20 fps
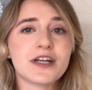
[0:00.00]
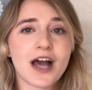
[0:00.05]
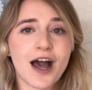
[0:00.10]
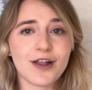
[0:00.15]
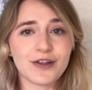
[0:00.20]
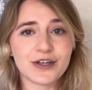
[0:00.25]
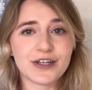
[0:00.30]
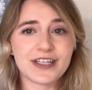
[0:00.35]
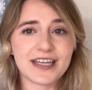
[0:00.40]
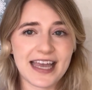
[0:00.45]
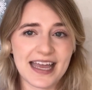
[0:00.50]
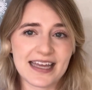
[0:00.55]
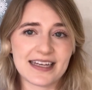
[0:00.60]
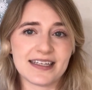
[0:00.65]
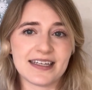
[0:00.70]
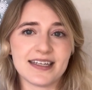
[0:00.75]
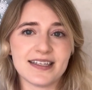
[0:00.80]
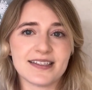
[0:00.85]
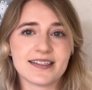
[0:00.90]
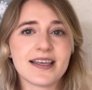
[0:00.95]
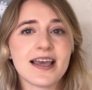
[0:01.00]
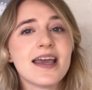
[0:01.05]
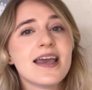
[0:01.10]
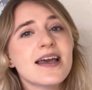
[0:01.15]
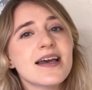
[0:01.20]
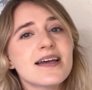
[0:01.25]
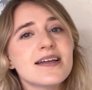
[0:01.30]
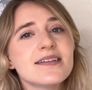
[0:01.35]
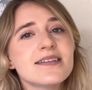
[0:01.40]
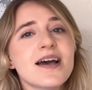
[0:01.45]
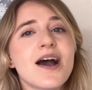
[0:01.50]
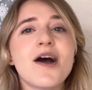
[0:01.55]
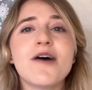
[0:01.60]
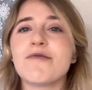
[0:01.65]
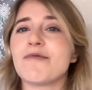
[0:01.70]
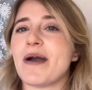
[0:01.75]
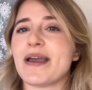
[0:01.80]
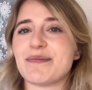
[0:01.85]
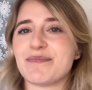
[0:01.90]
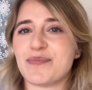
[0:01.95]
colored candies and a
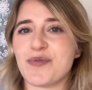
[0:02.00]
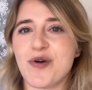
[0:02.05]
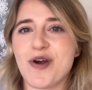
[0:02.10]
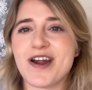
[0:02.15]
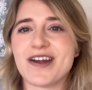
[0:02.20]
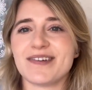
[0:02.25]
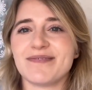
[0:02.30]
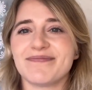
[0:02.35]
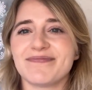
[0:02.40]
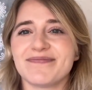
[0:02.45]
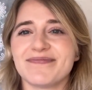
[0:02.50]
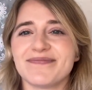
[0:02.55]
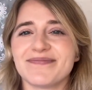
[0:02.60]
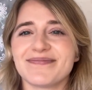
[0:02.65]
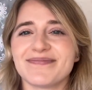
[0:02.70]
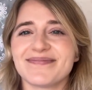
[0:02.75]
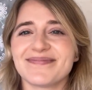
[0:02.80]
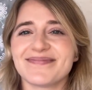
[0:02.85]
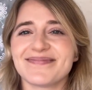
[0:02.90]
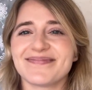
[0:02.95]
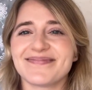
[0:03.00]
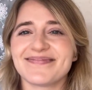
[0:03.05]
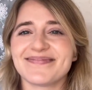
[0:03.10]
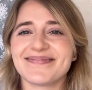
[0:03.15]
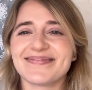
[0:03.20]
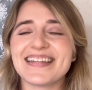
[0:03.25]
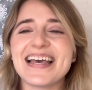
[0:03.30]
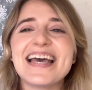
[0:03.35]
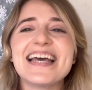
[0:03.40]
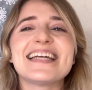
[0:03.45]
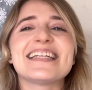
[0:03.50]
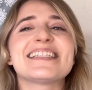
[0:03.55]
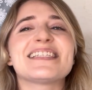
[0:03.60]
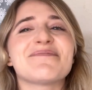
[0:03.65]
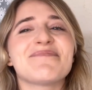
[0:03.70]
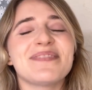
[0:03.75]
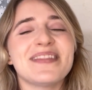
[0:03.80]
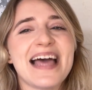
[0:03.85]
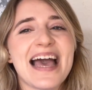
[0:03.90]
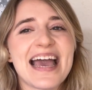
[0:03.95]
whiteboard. To
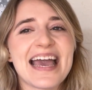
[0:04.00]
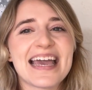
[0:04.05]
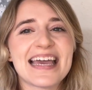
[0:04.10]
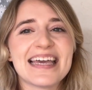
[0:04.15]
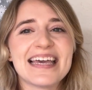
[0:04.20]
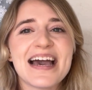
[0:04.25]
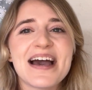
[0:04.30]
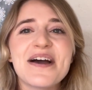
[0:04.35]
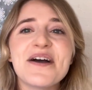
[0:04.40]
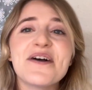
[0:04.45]
play,